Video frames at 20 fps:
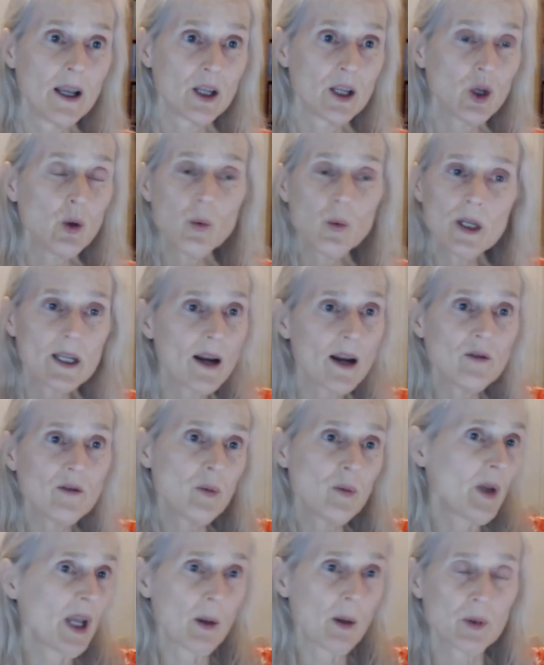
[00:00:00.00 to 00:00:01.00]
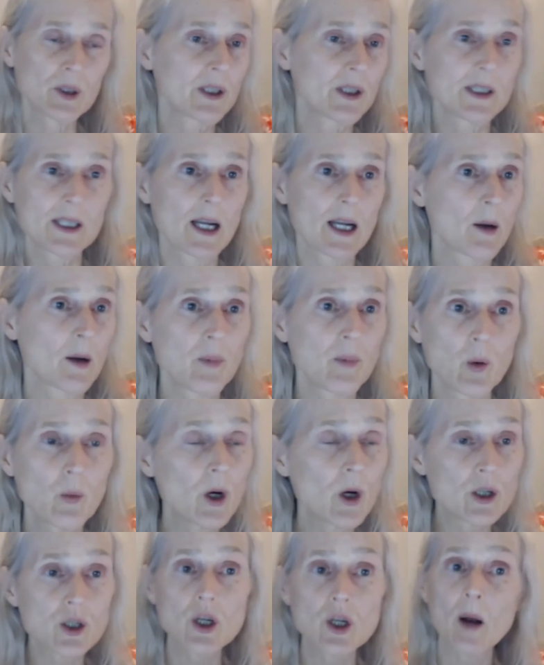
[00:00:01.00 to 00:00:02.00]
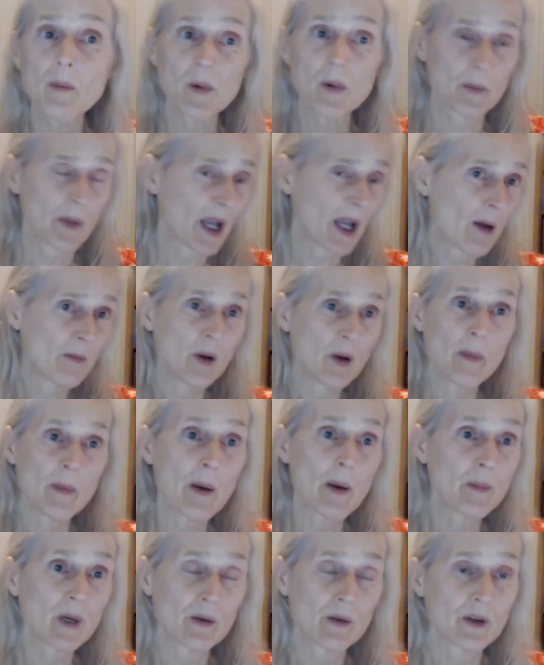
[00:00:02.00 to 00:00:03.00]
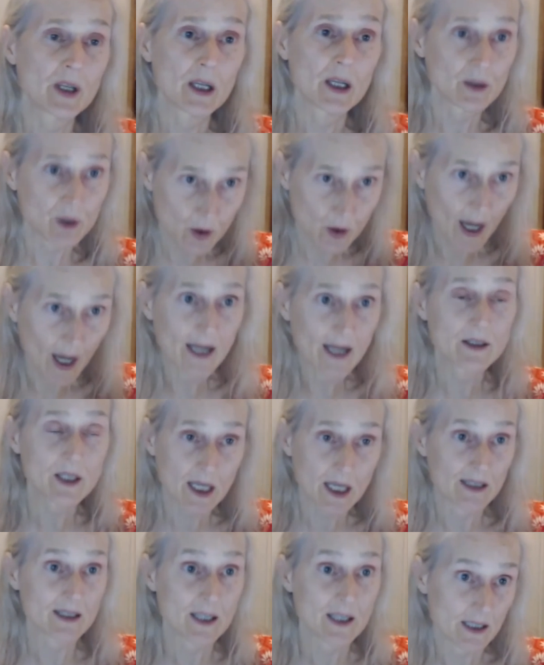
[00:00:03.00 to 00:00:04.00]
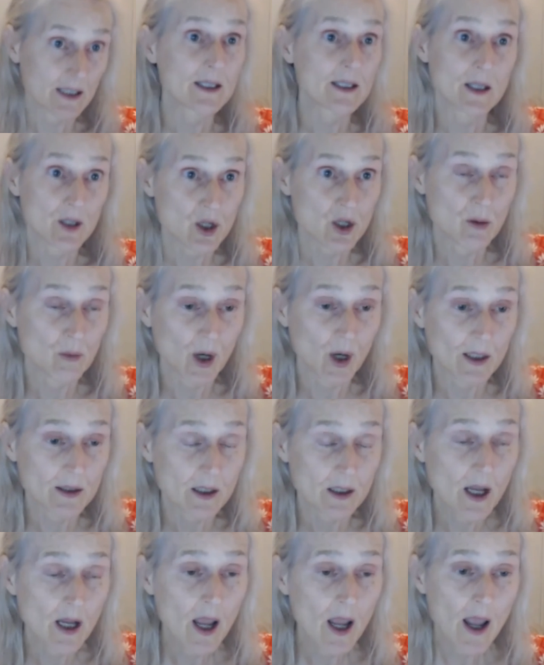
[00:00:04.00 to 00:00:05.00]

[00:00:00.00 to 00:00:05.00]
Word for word: You would never be able to set up a workshop or become a member of a guild. You had to get citizenship rights.